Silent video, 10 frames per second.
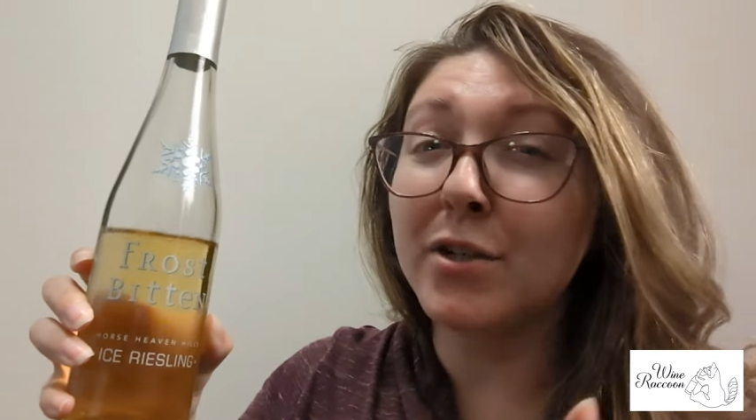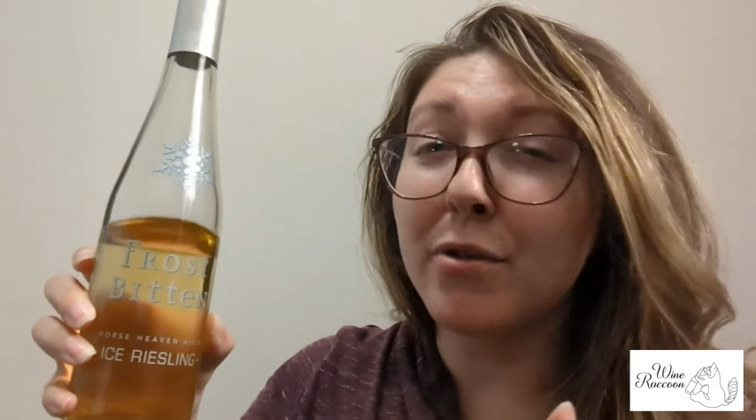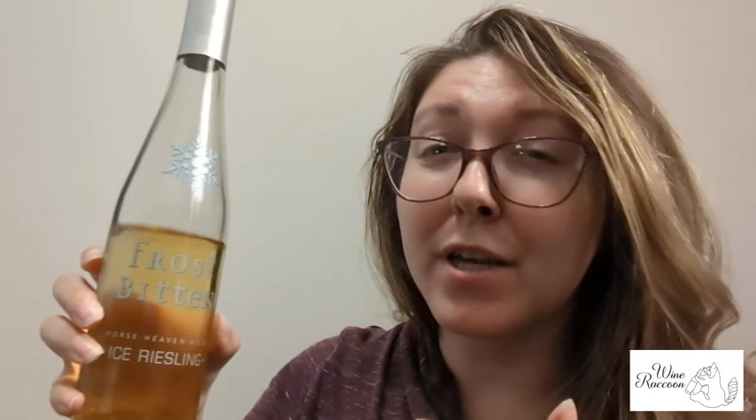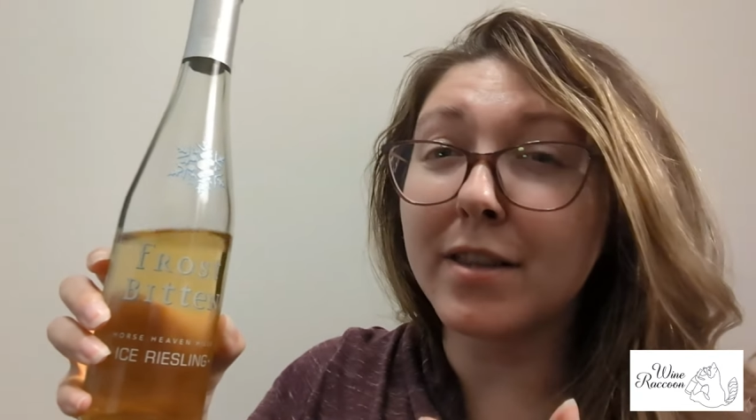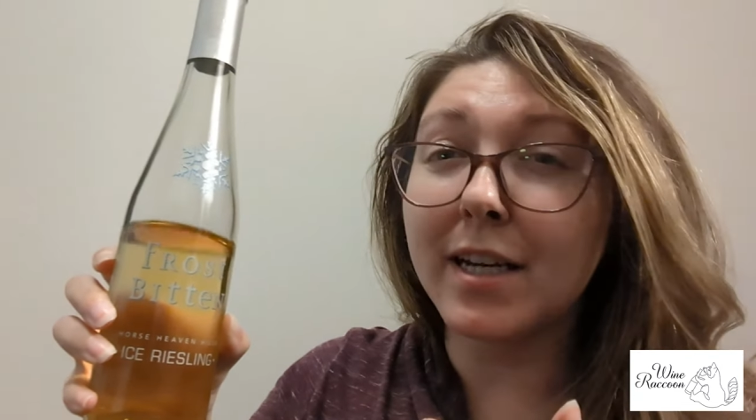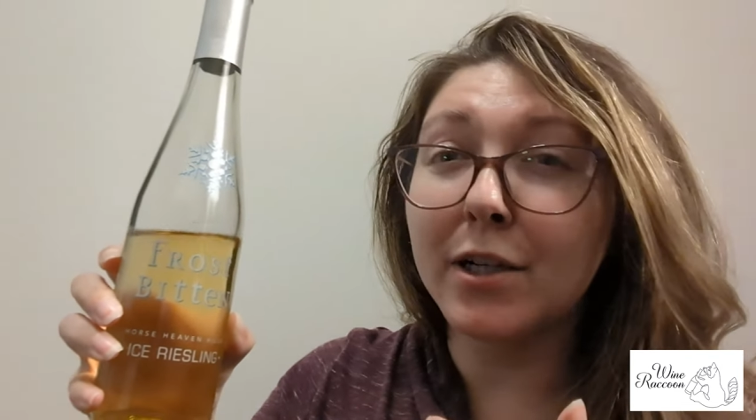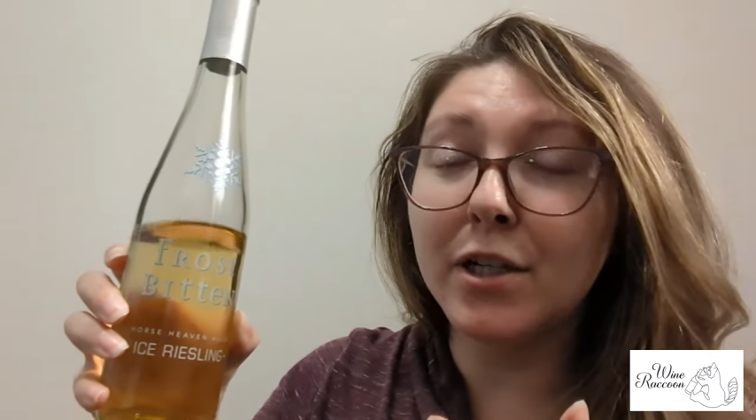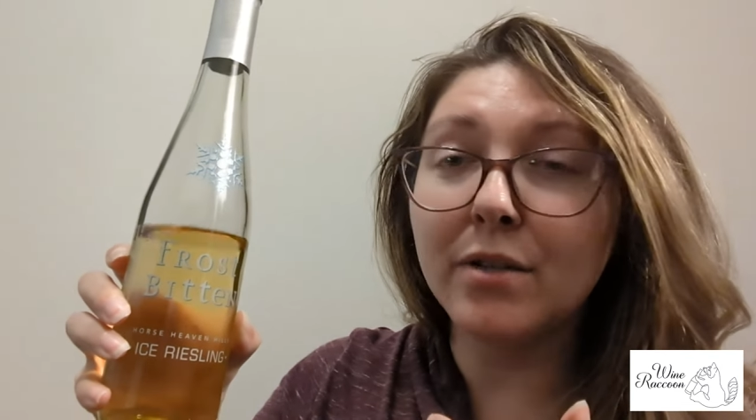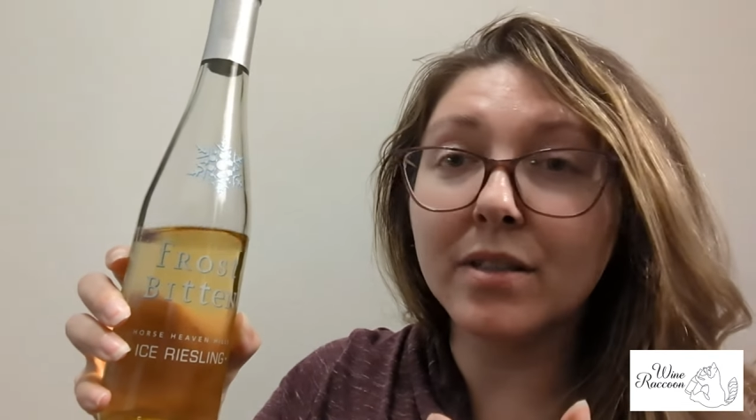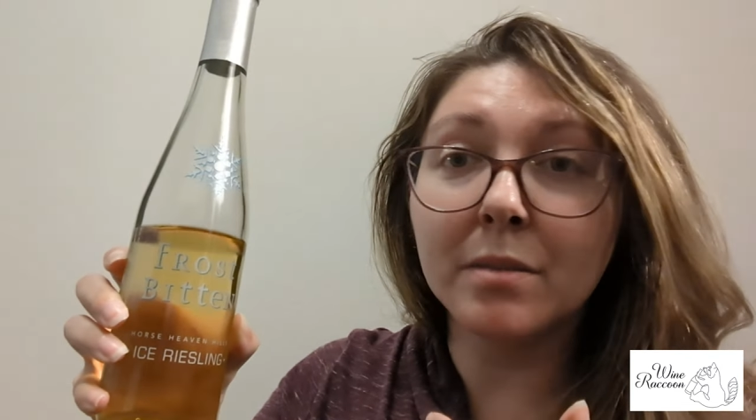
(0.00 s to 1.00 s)
Do you think that it
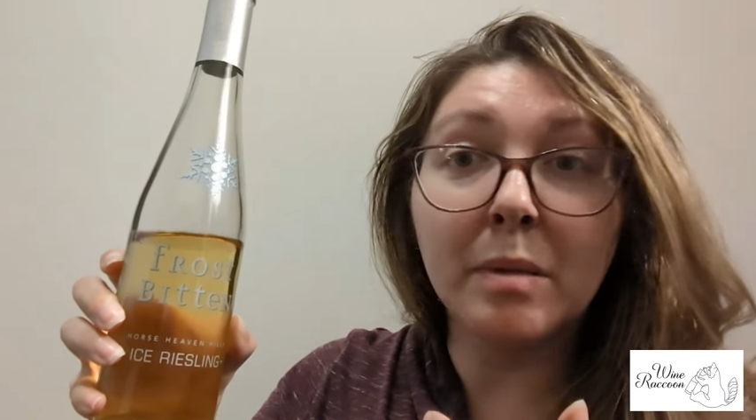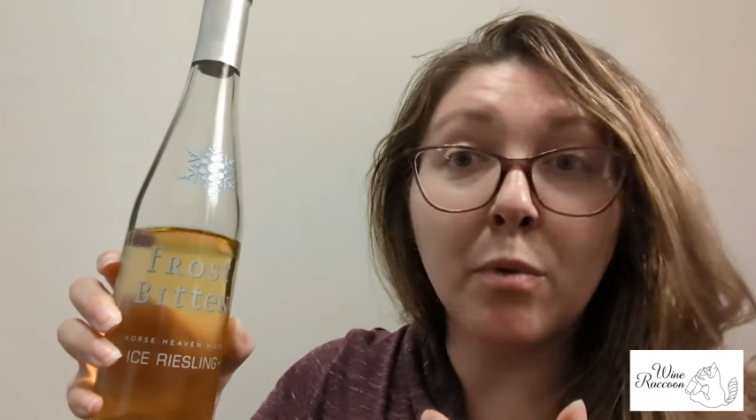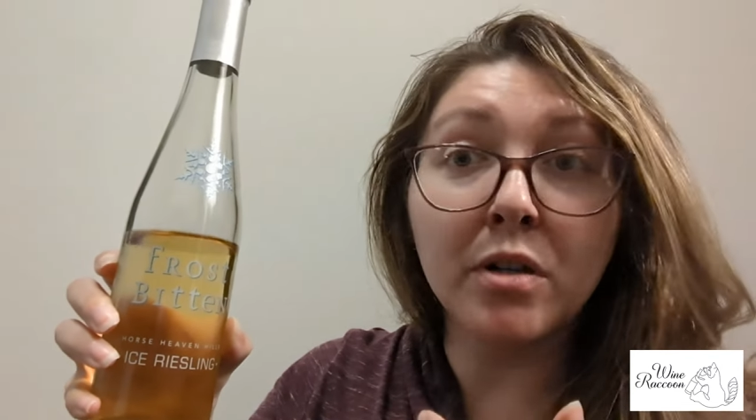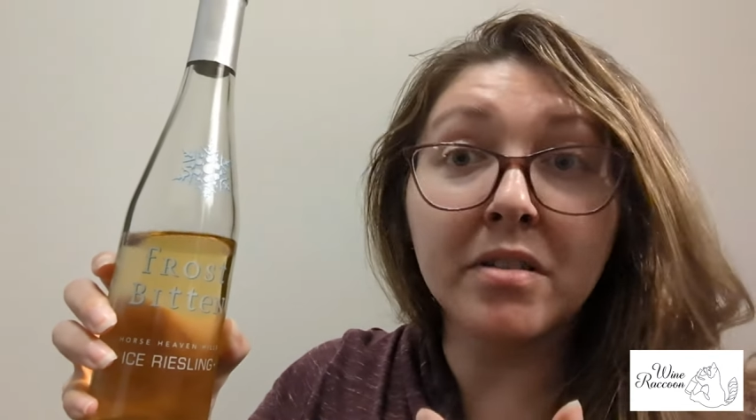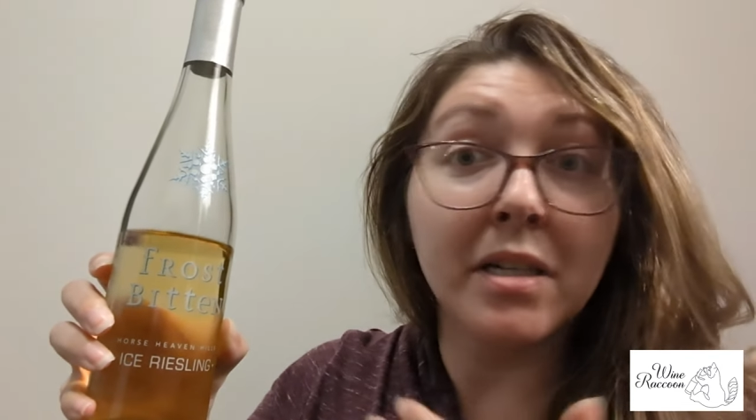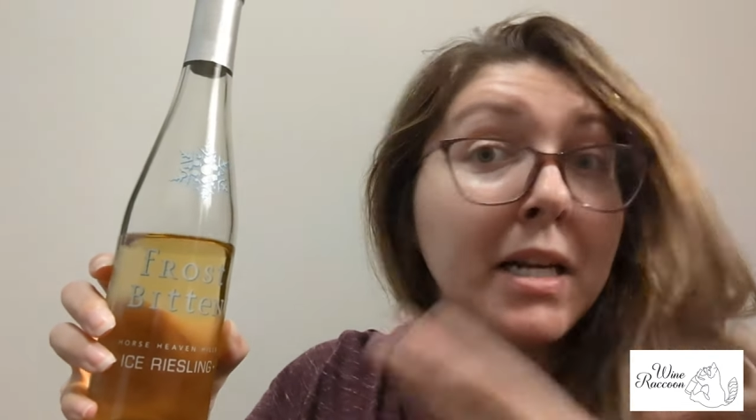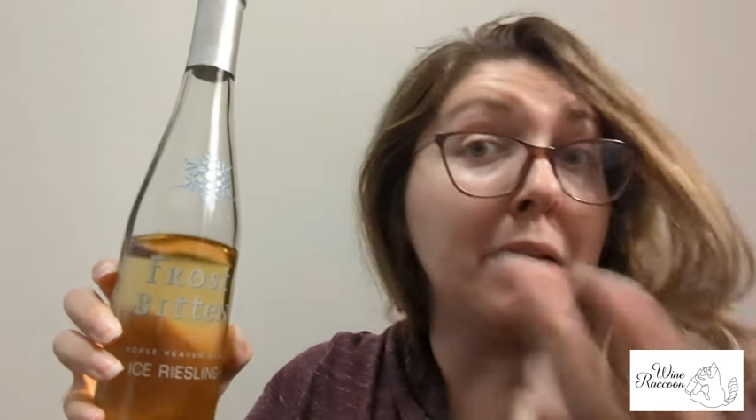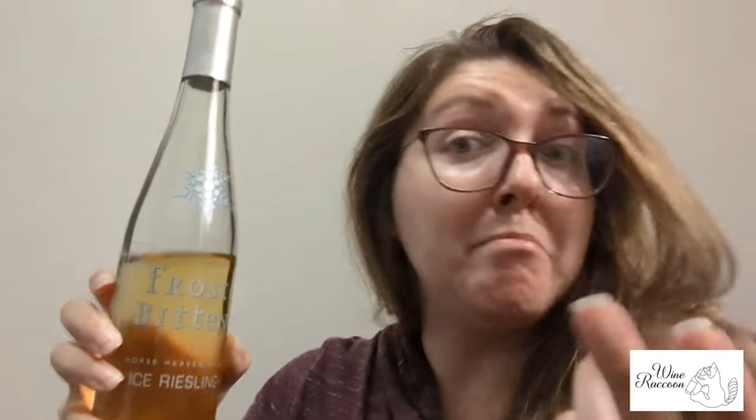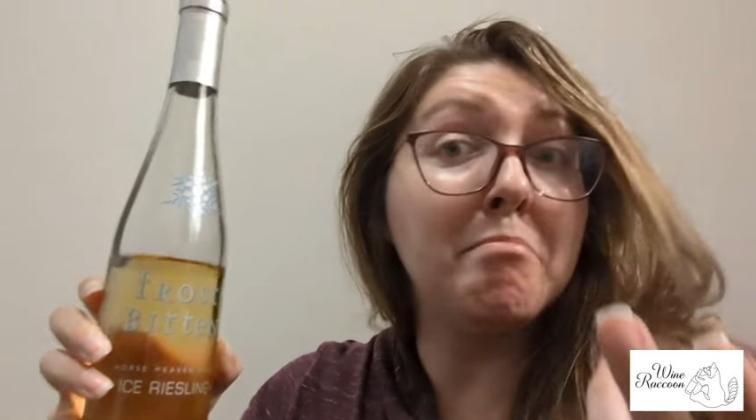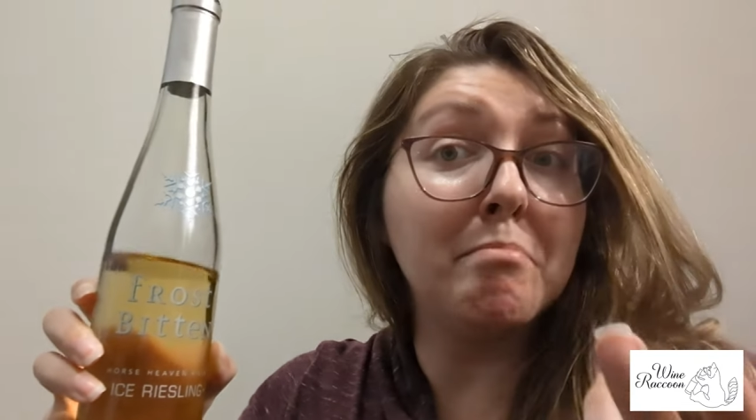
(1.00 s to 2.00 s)
could use a little bit more acidity?